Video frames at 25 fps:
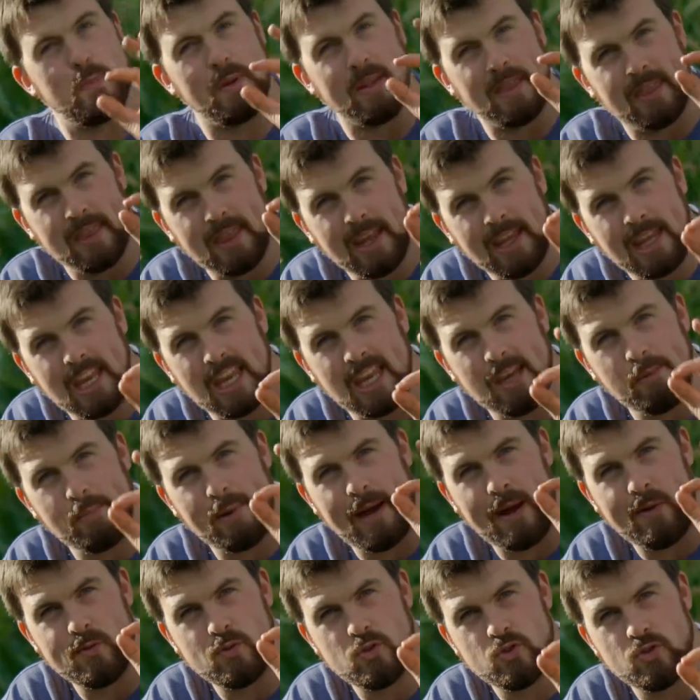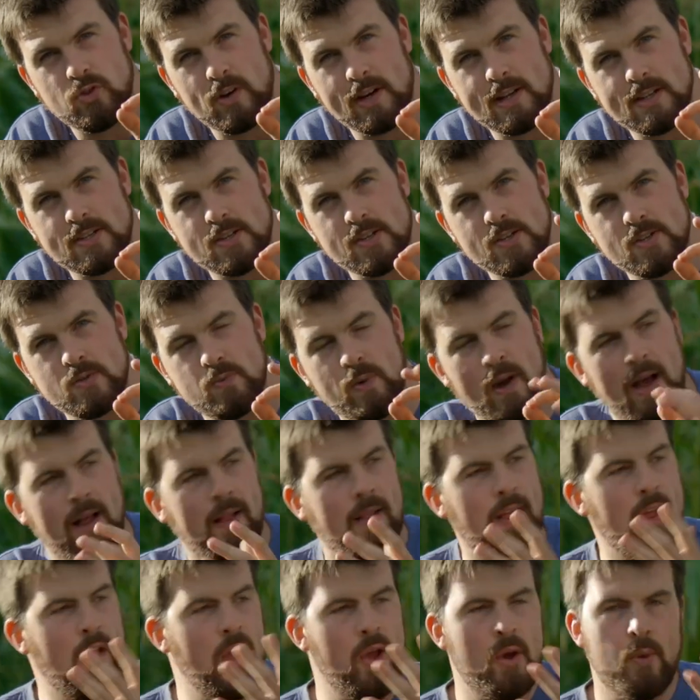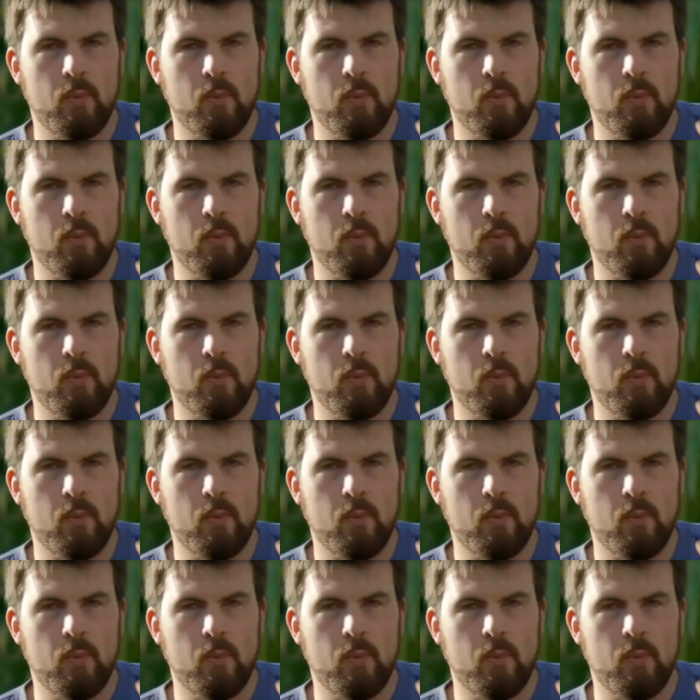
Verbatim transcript: but thinking about drinks as well.